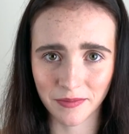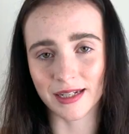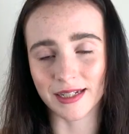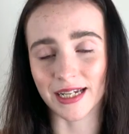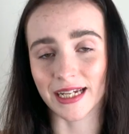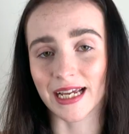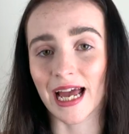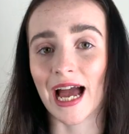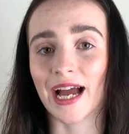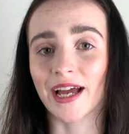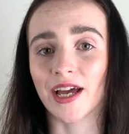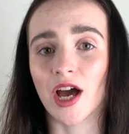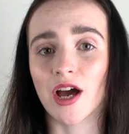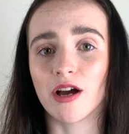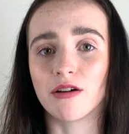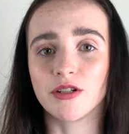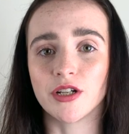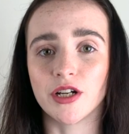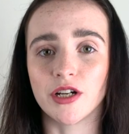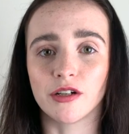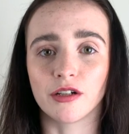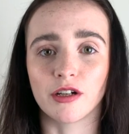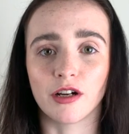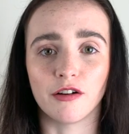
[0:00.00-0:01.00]
Takeko
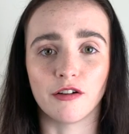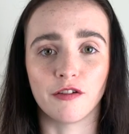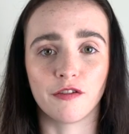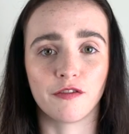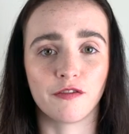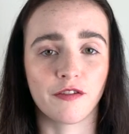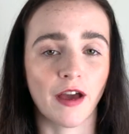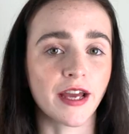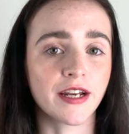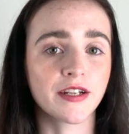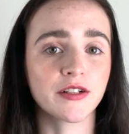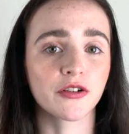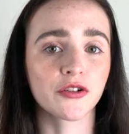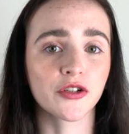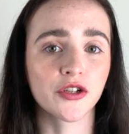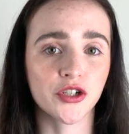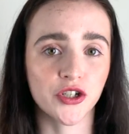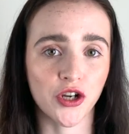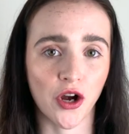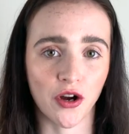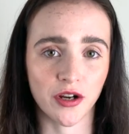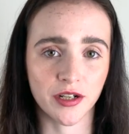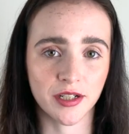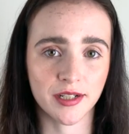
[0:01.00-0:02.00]
took a fatal
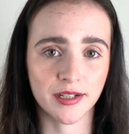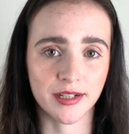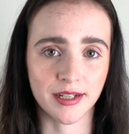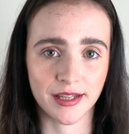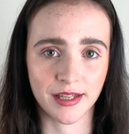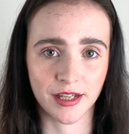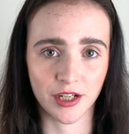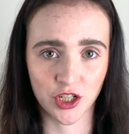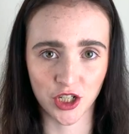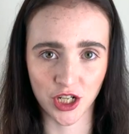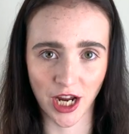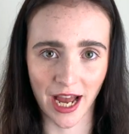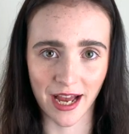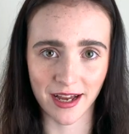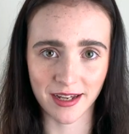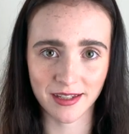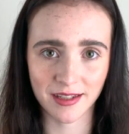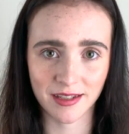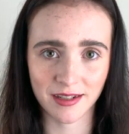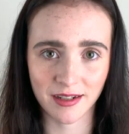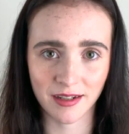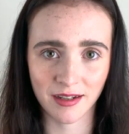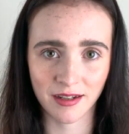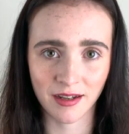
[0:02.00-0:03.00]
shot to the
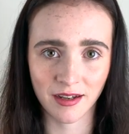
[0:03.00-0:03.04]
chest,